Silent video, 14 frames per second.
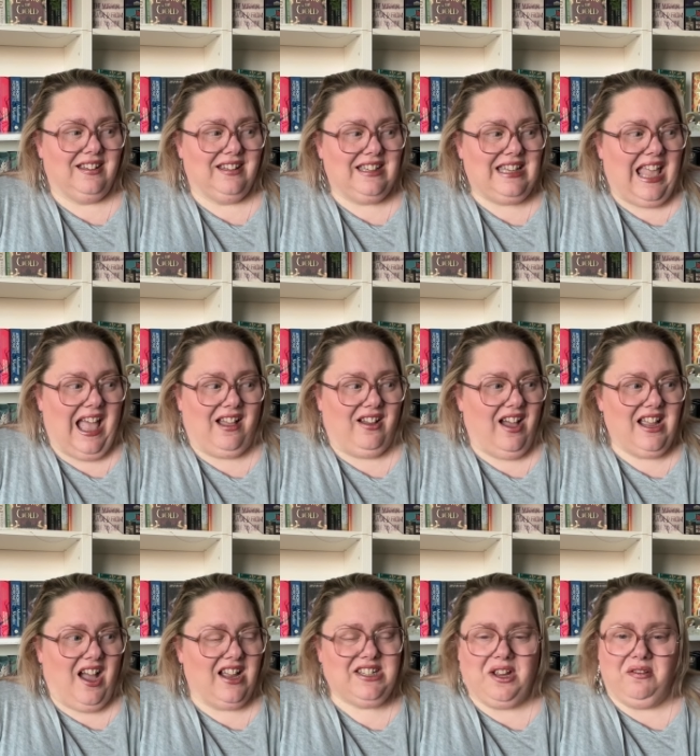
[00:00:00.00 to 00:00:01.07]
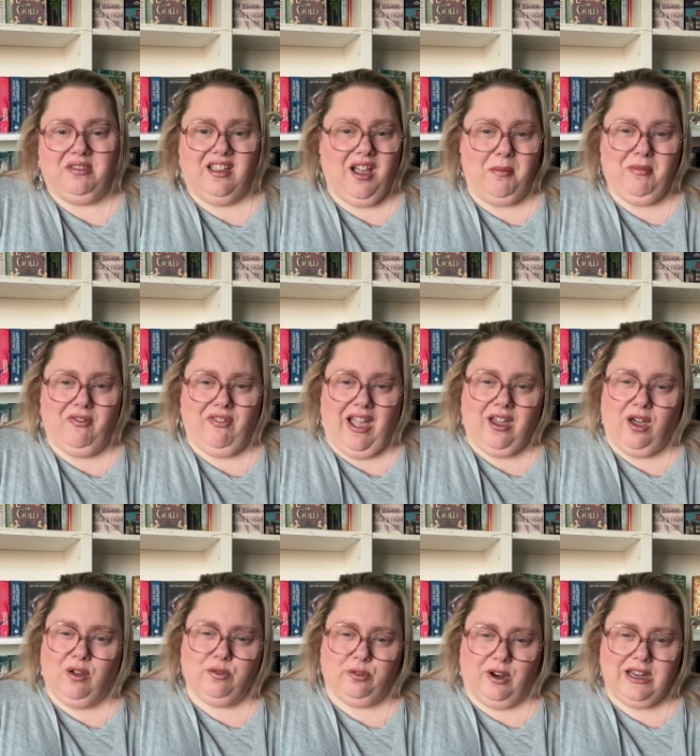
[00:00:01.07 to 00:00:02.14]
yeah, I, I don't think I'm a
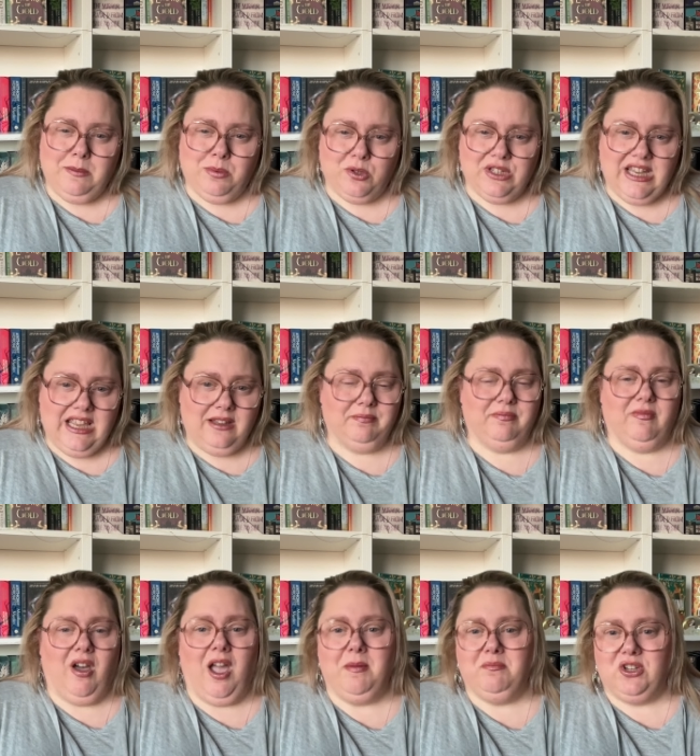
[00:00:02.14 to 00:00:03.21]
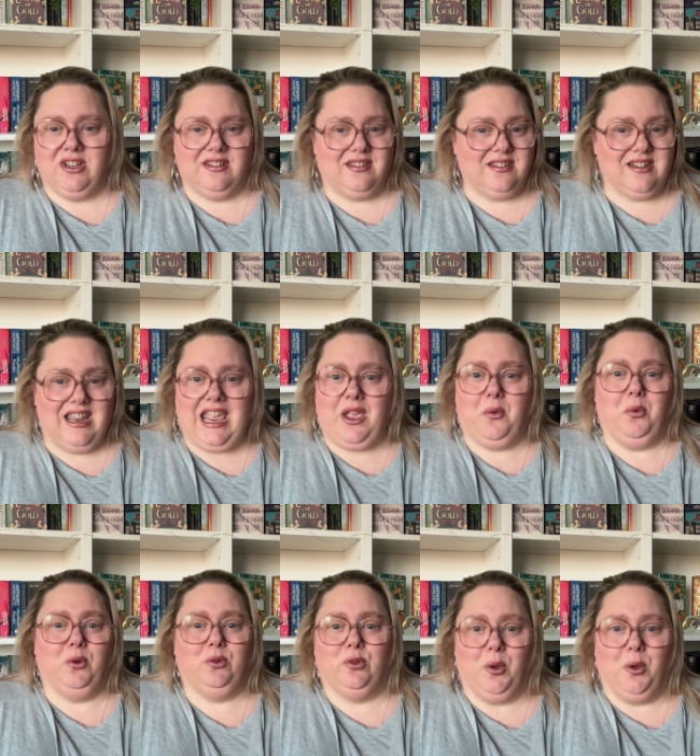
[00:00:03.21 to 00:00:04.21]
fangirl for anybody. I'm just equal